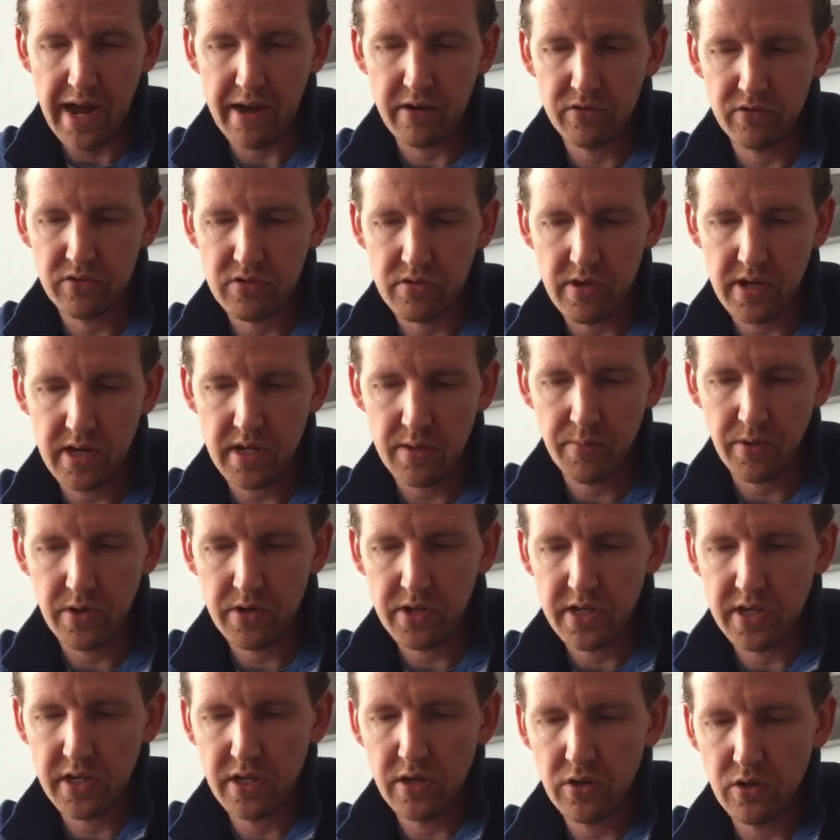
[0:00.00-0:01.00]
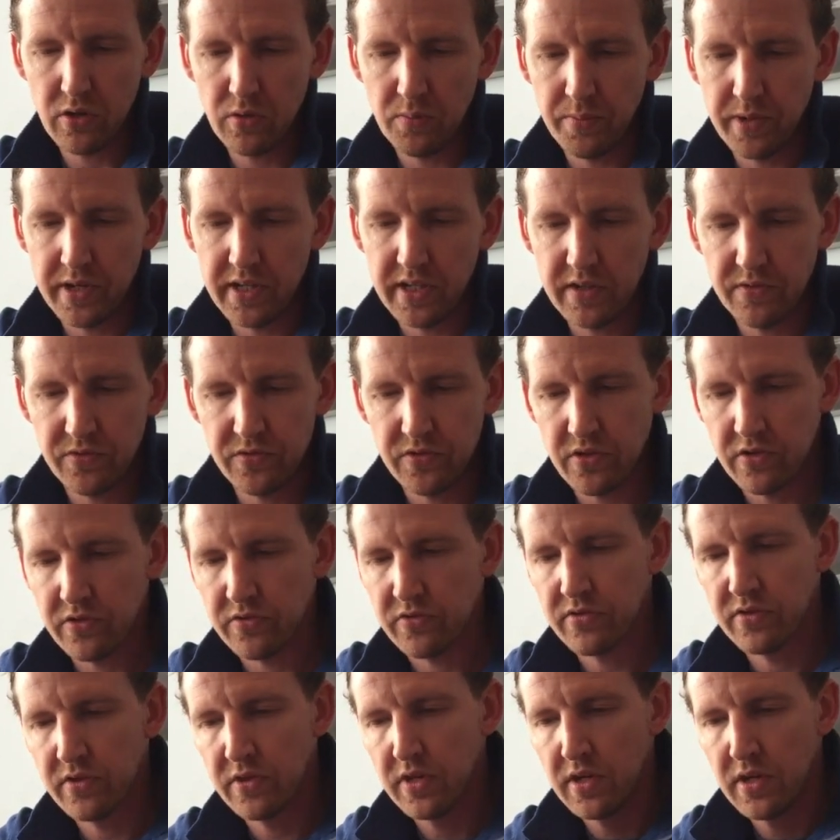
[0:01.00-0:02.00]
out to anybody who believes
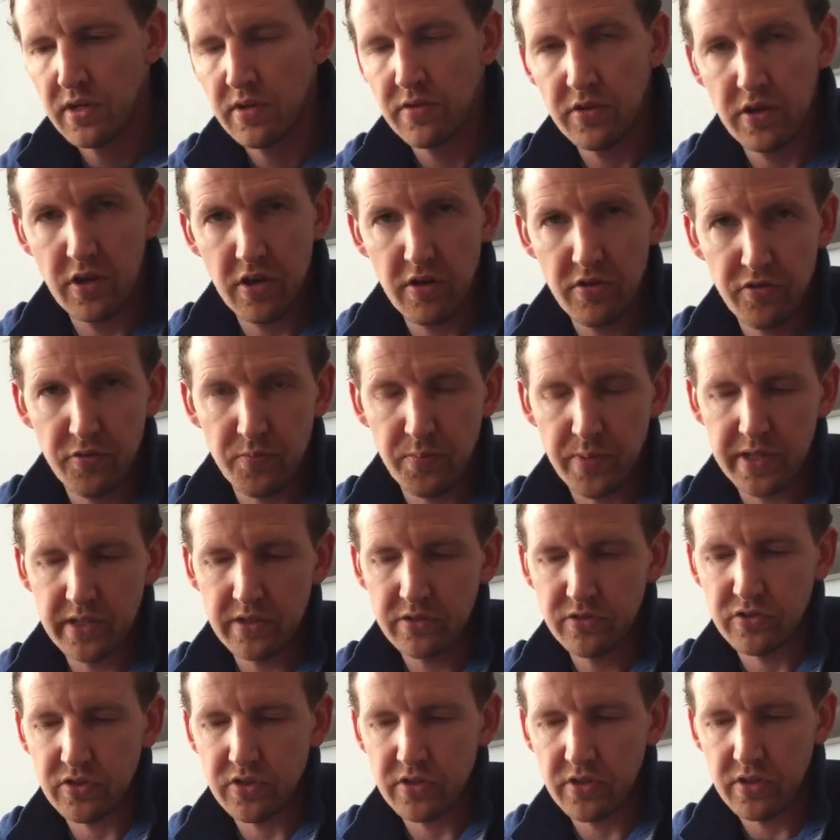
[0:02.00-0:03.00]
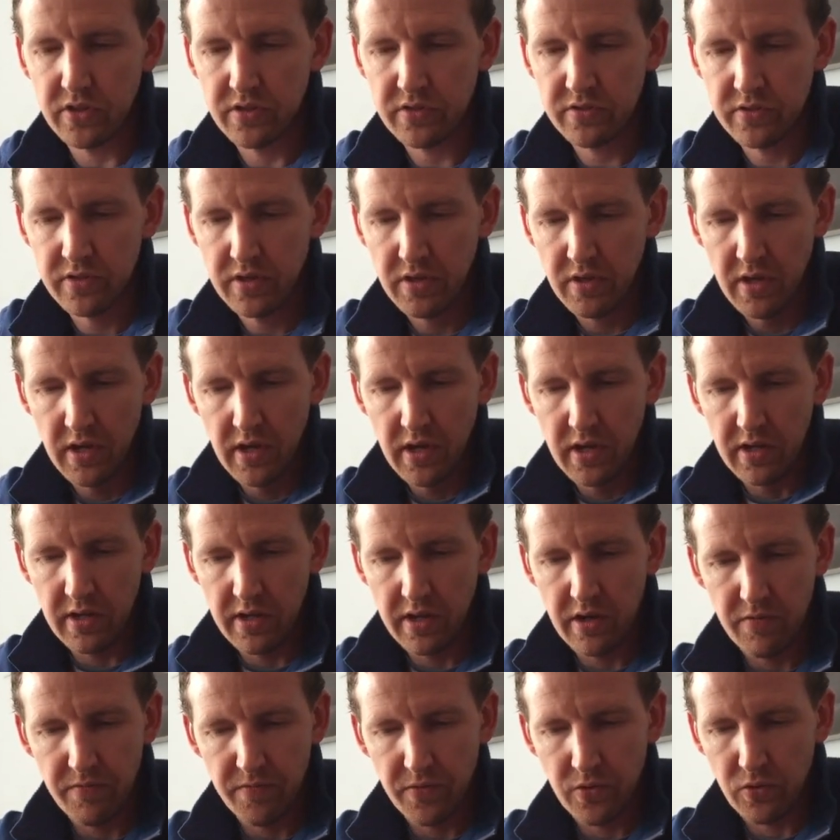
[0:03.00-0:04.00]
that the Earth spins and that
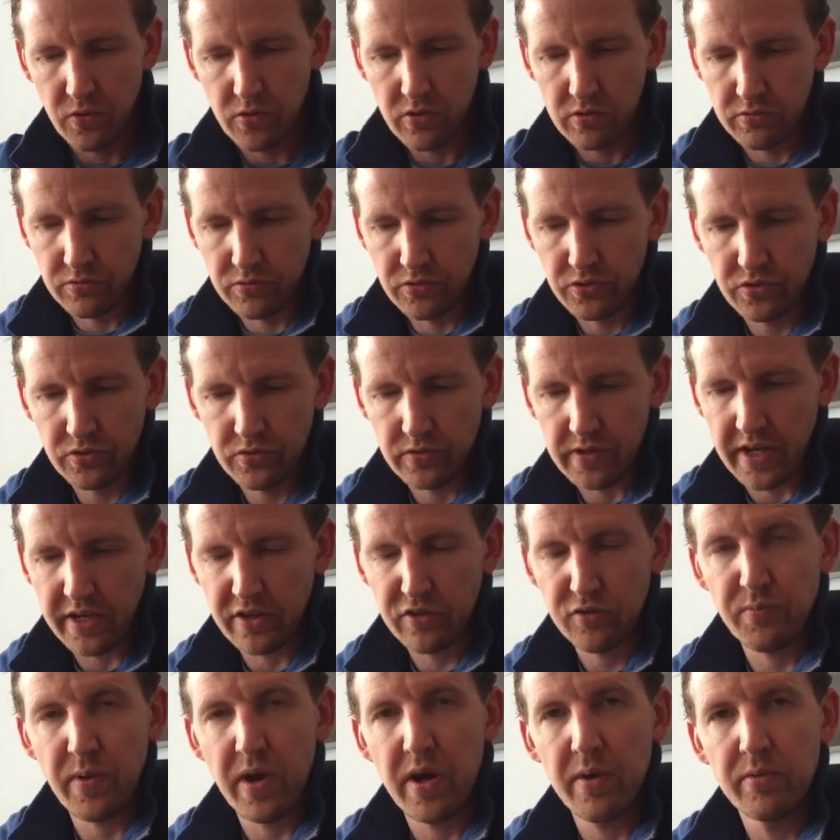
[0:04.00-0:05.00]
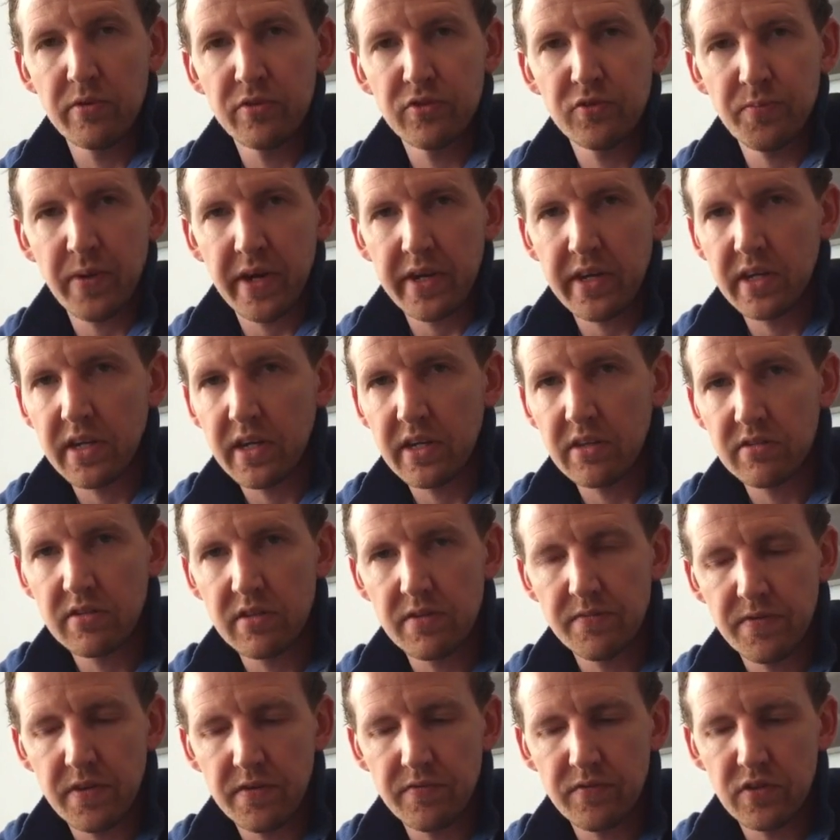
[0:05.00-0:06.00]
Leon Foucault's experiments back in
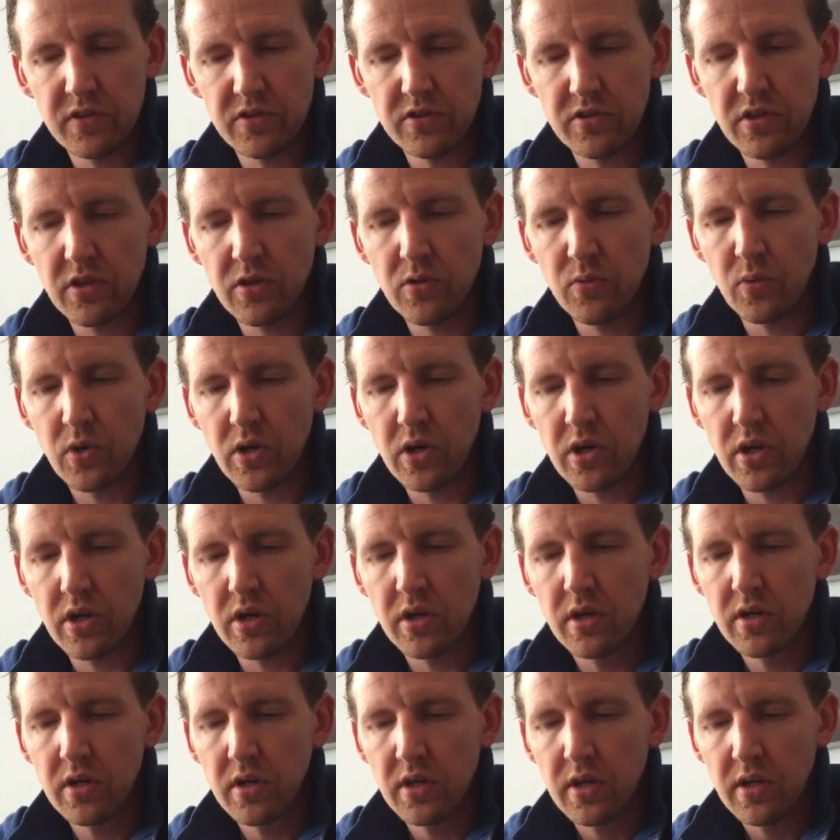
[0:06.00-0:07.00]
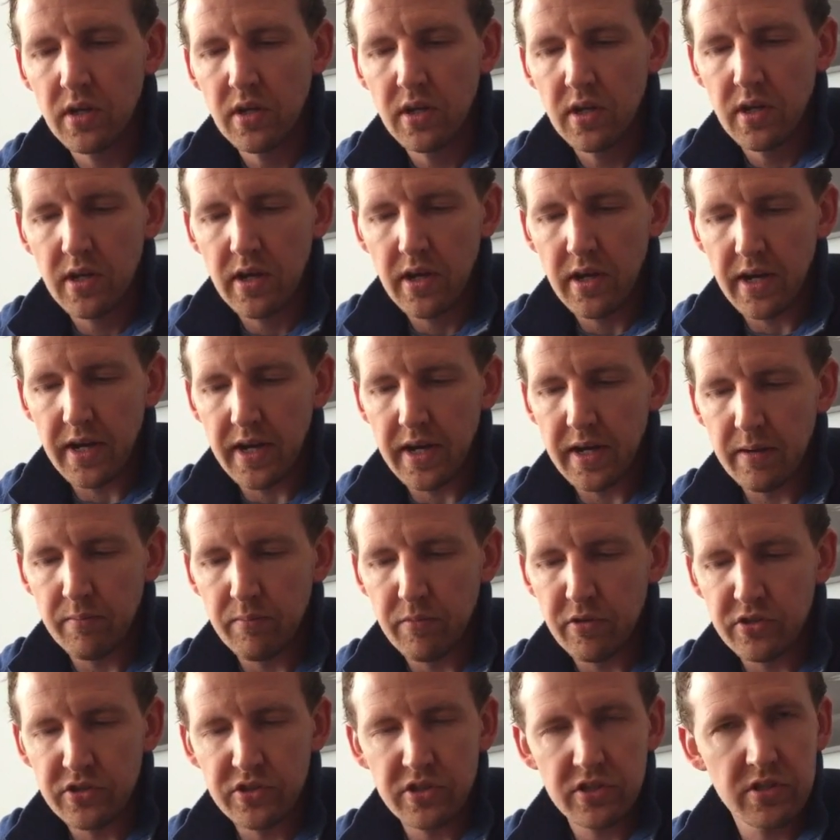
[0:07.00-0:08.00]
1852 were
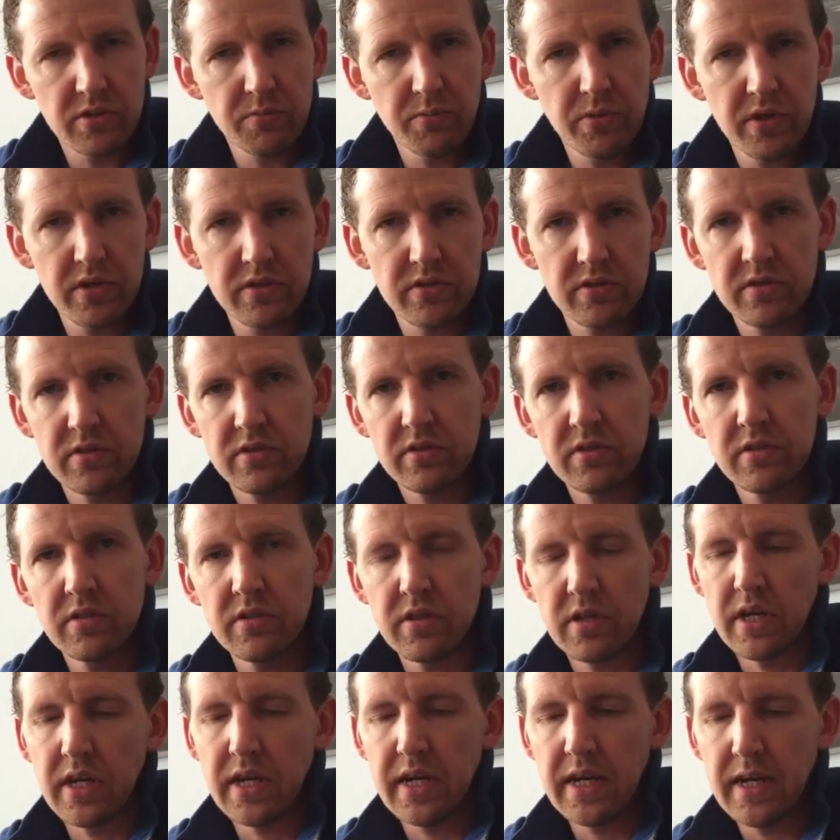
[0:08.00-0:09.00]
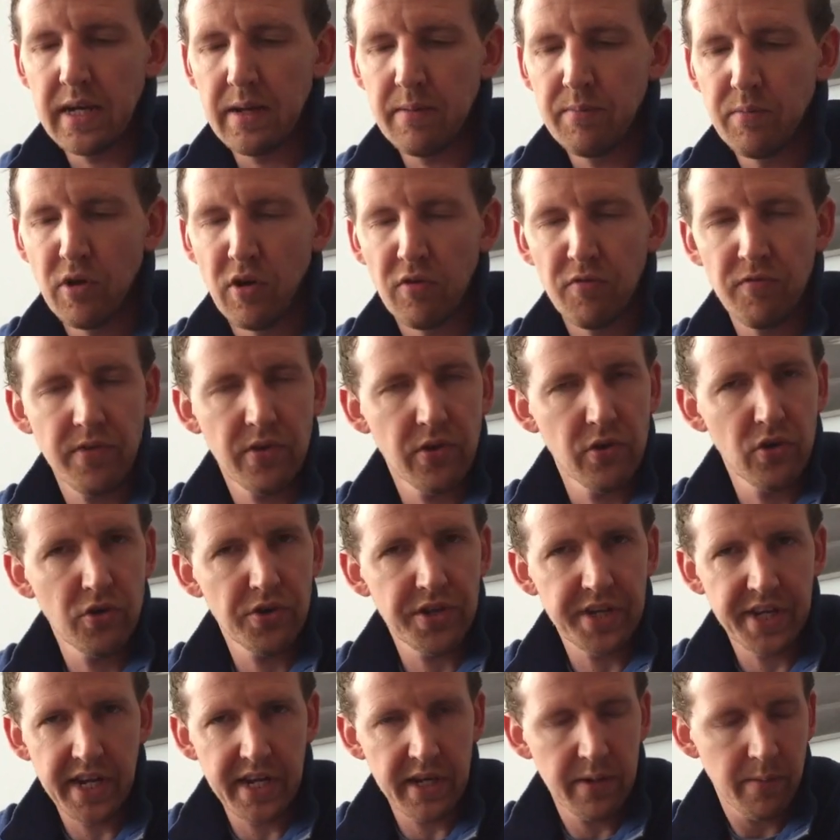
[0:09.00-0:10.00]
um, legitimate and not
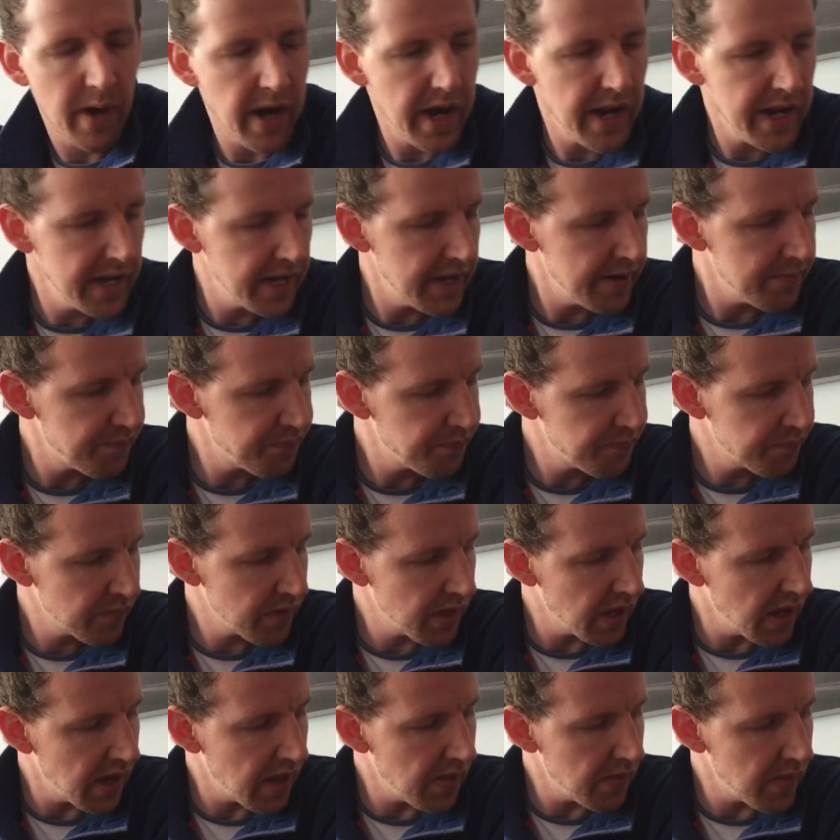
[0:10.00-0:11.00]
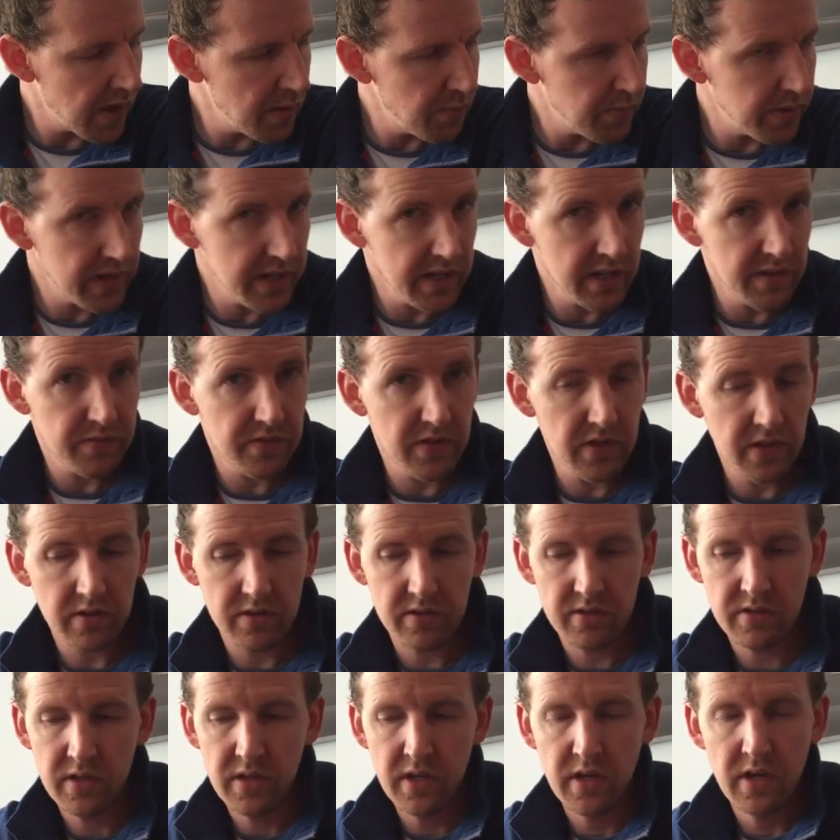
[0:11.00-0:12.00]
flawed in any way, and they believe
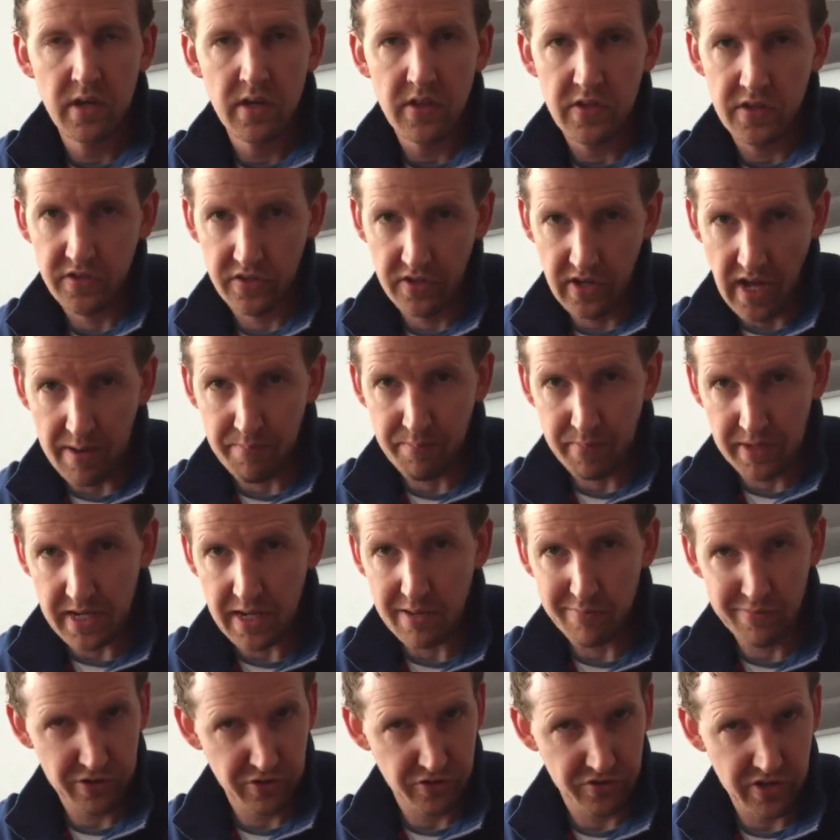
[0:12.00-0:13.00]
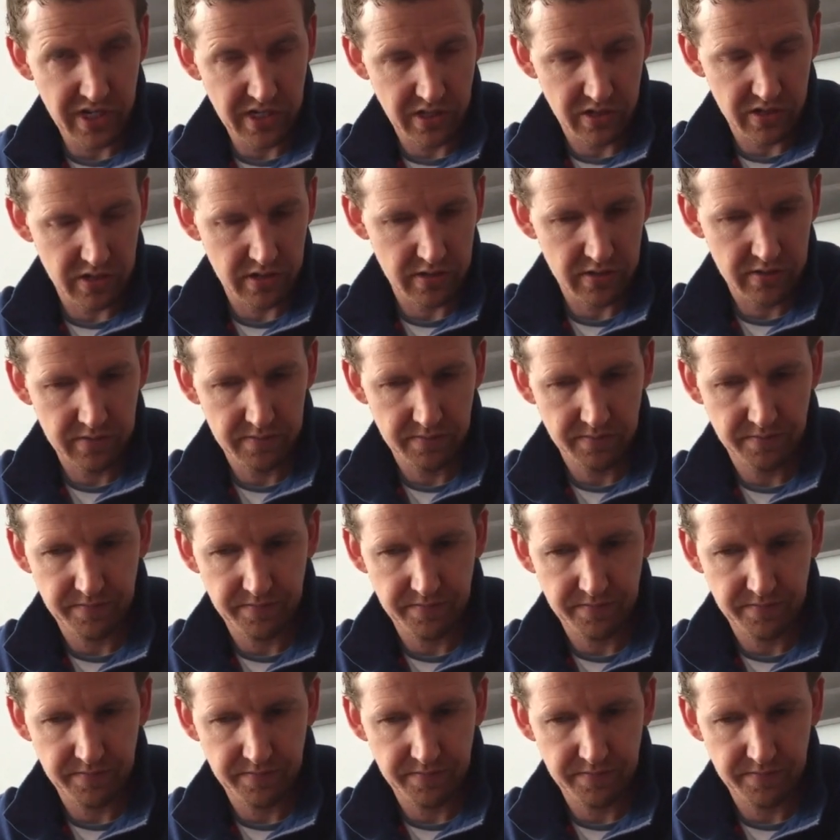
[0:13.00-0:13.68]
that this can be demonstrated